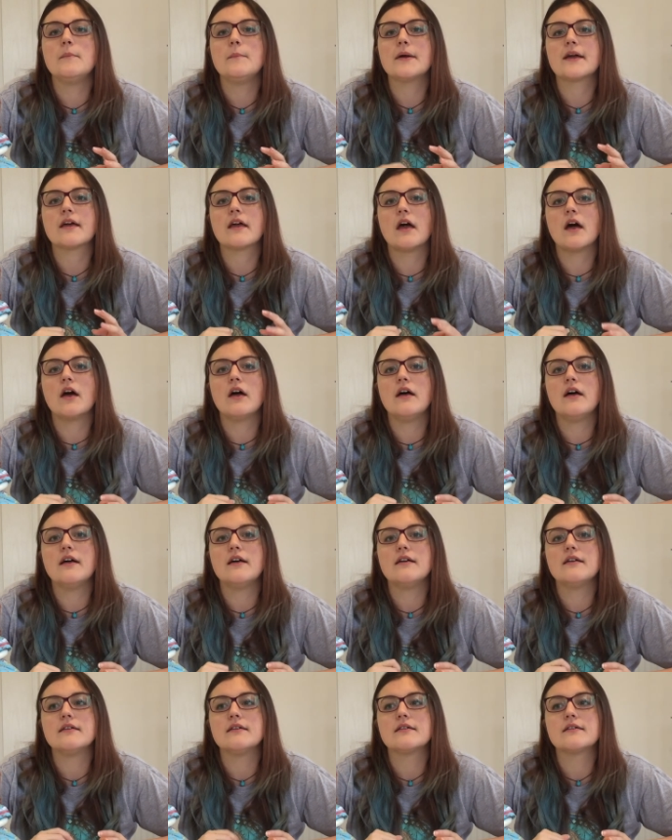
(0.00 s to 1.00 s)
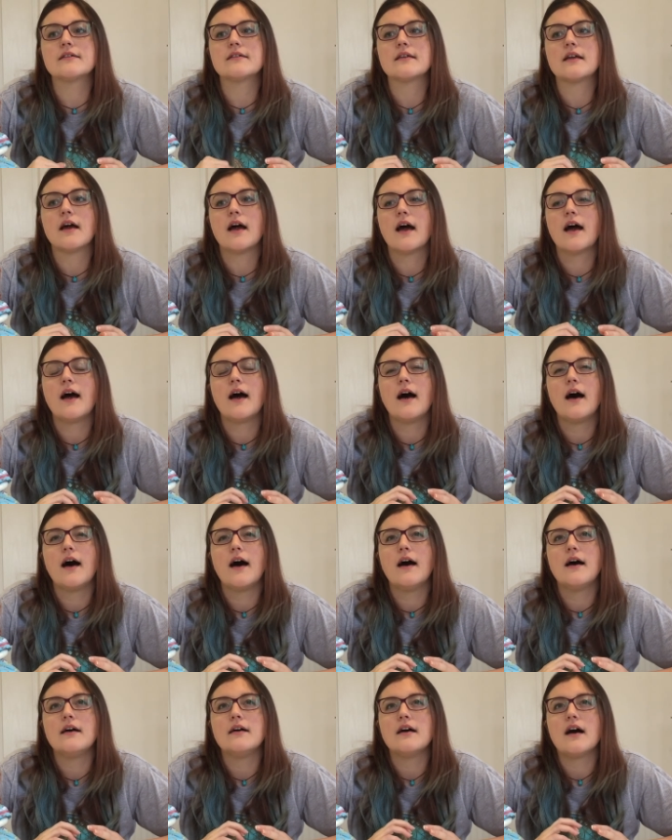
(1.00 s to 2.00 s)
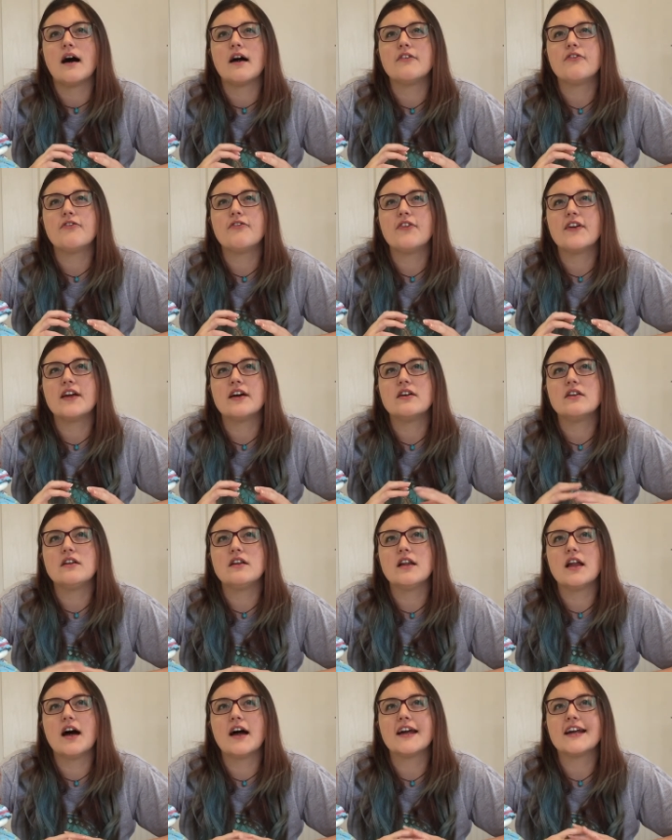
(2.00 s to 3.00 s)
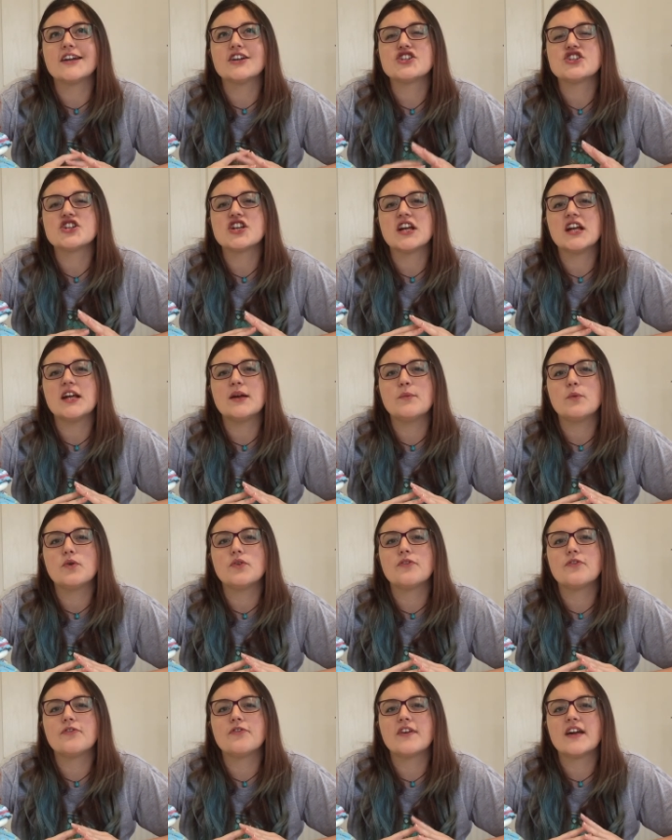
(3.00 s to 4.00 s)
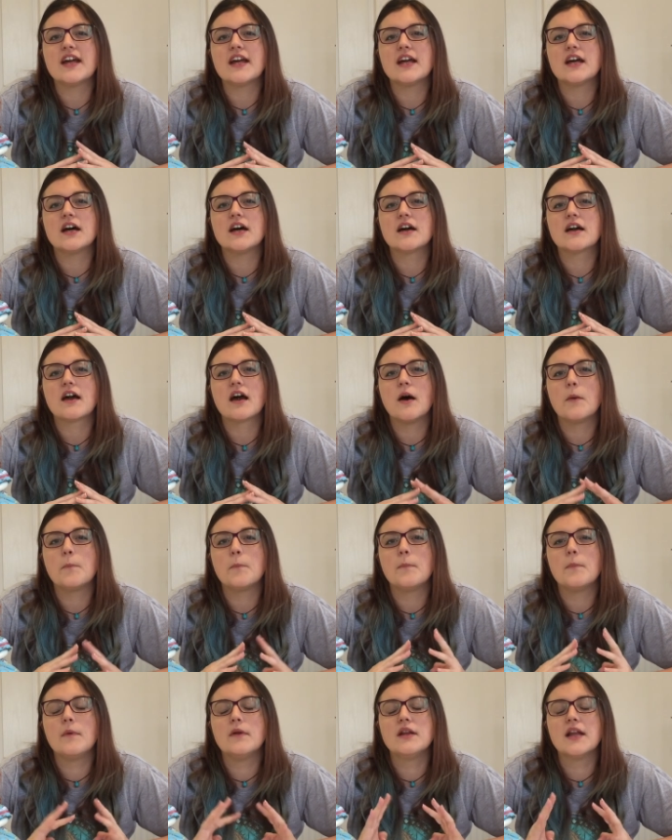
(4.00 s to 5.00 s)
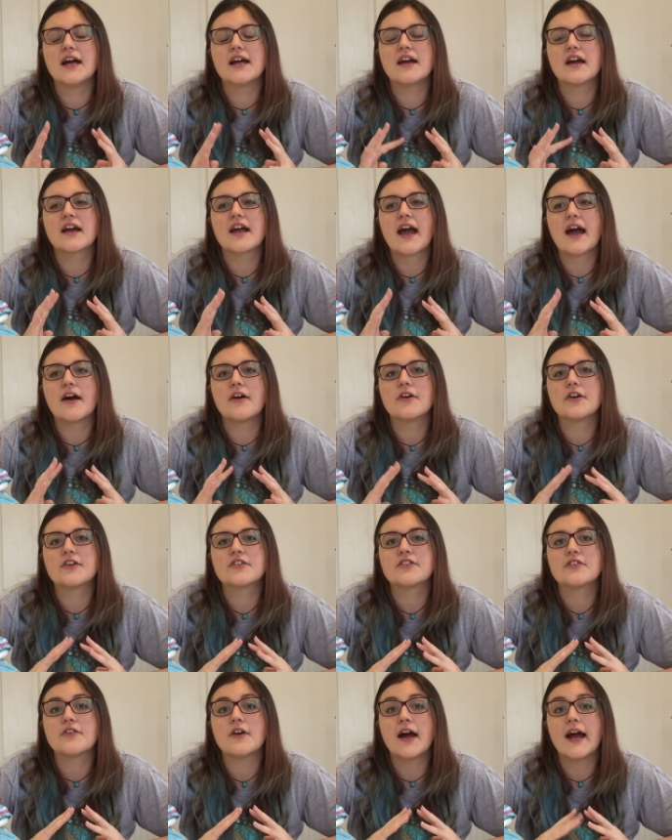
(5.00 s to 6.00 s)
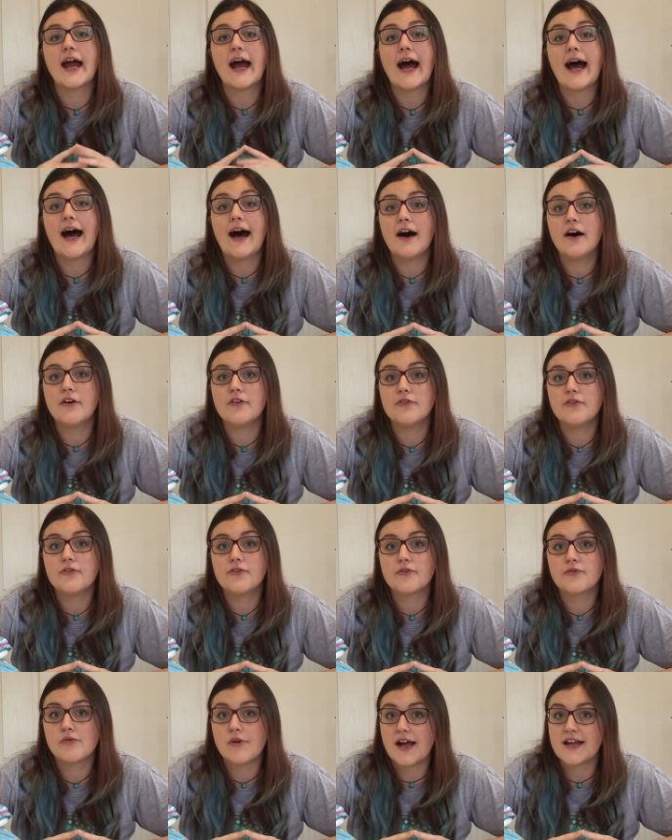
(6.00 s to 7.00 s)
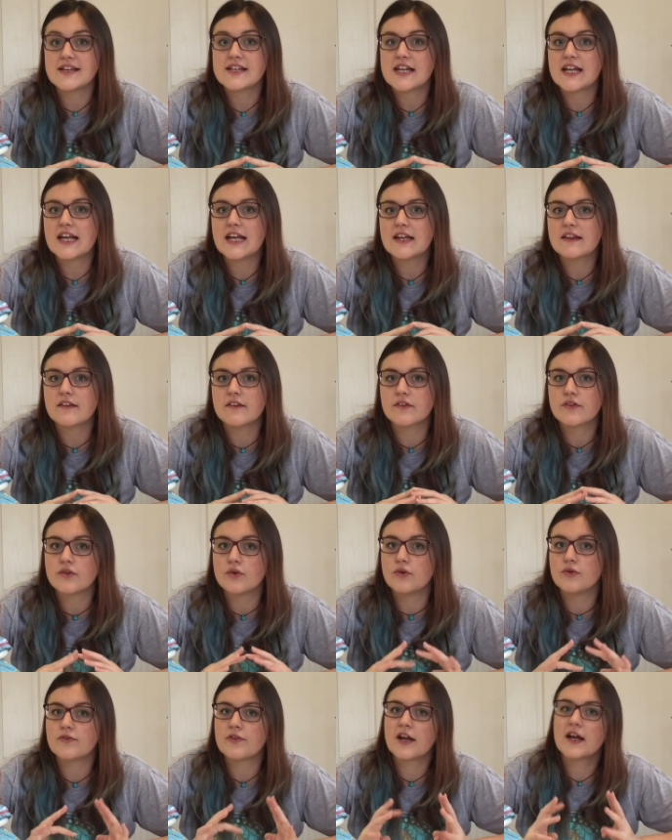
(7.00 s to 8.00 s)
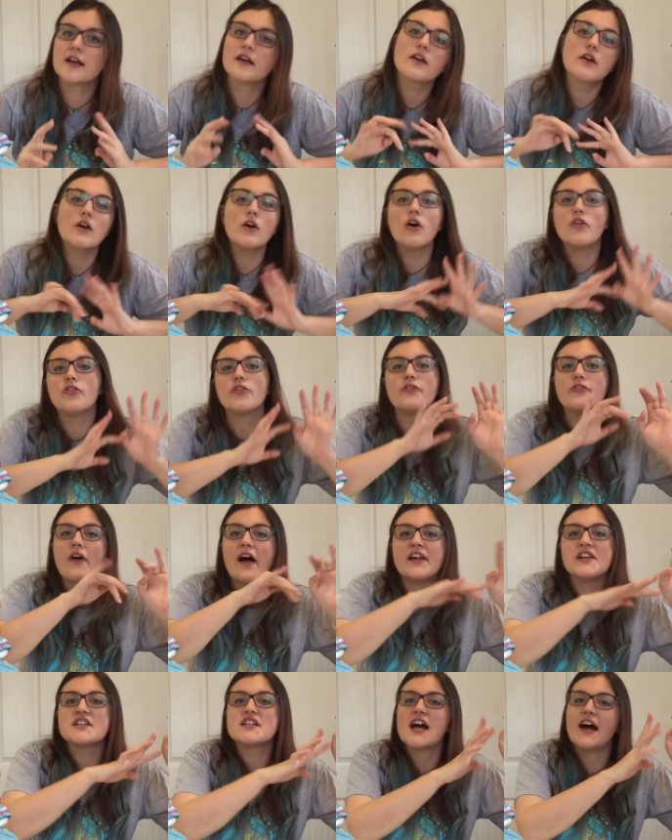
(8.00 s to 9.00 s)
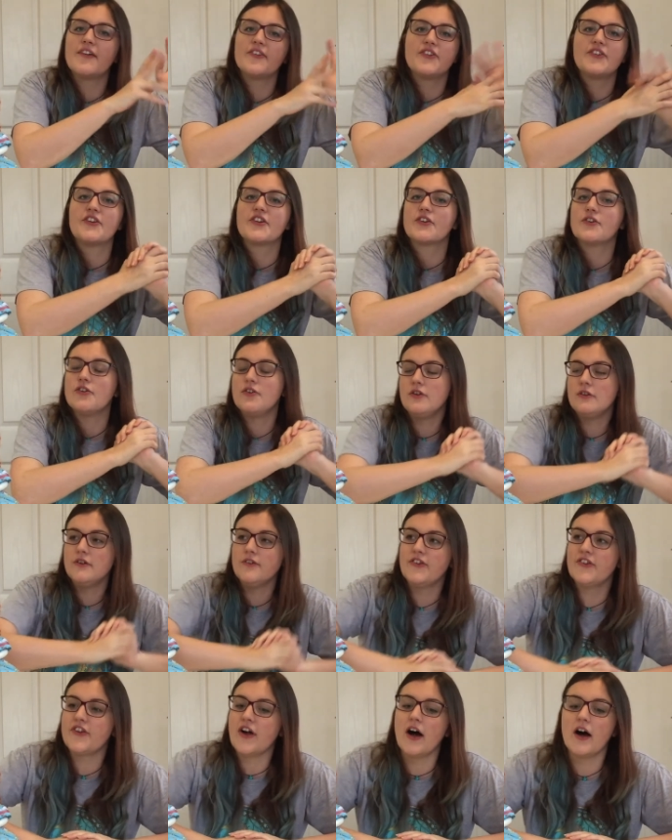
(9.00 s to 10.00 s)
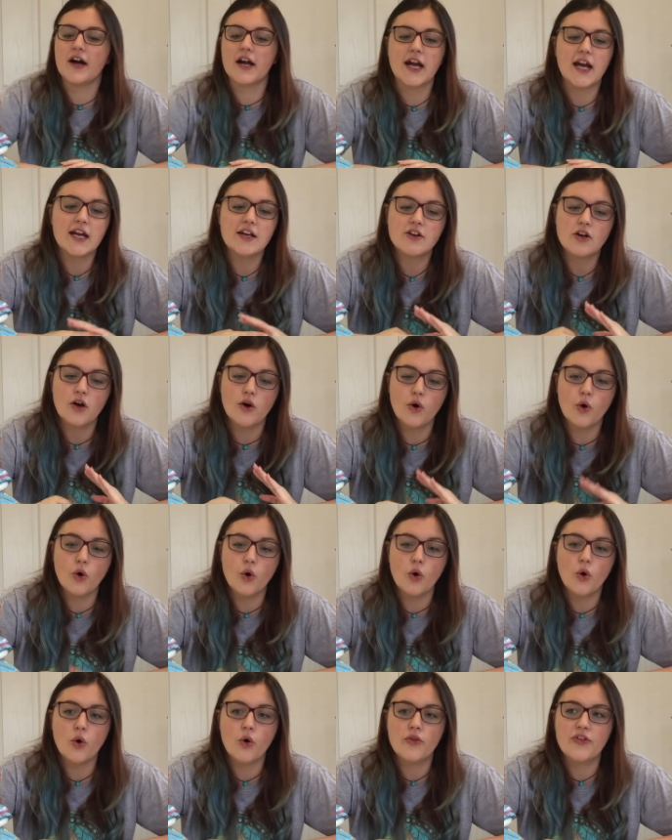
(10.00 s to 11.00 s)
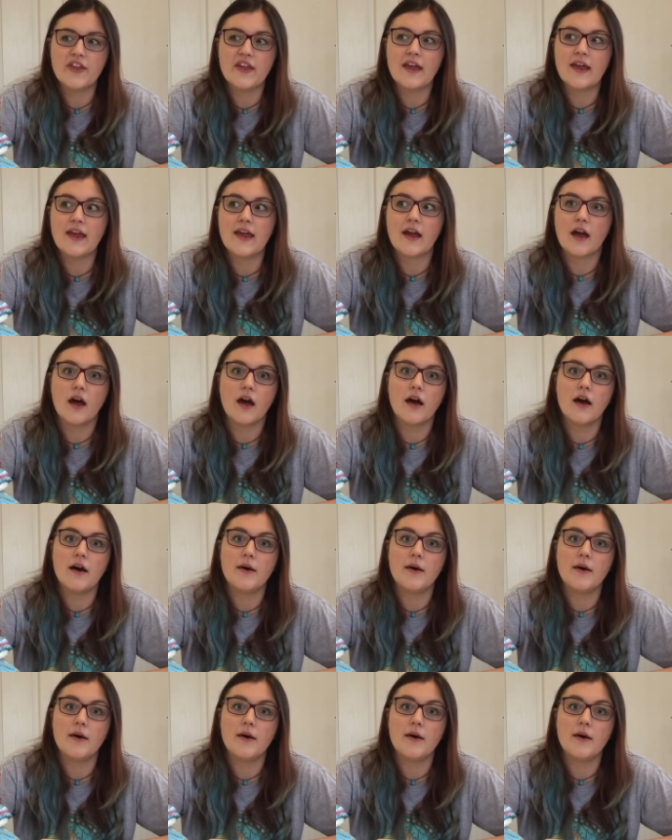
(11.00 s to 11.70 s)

because I feel like she would fit a character I have ready that's sort of like on the fantastical side, or the